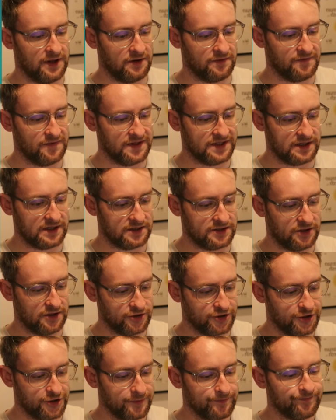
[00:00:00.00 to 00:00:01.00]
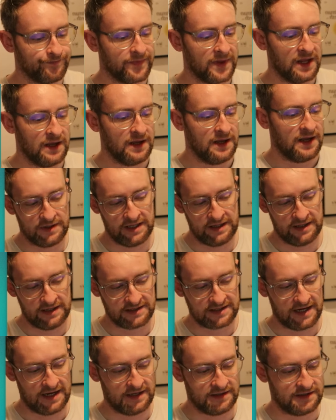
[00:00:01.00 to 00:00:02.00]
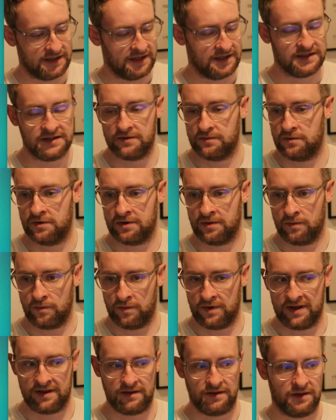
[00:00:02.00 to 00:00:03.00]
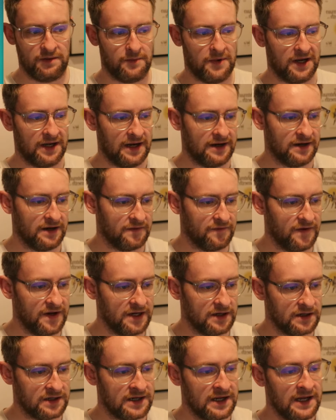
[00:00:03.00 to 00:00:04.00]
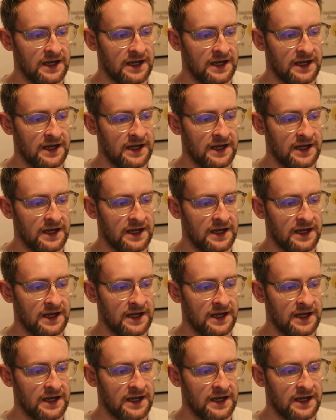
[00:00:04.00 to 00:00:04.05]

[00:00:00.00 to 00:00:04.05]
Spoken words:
physical touch? In this case, it's the one with the magnetic field.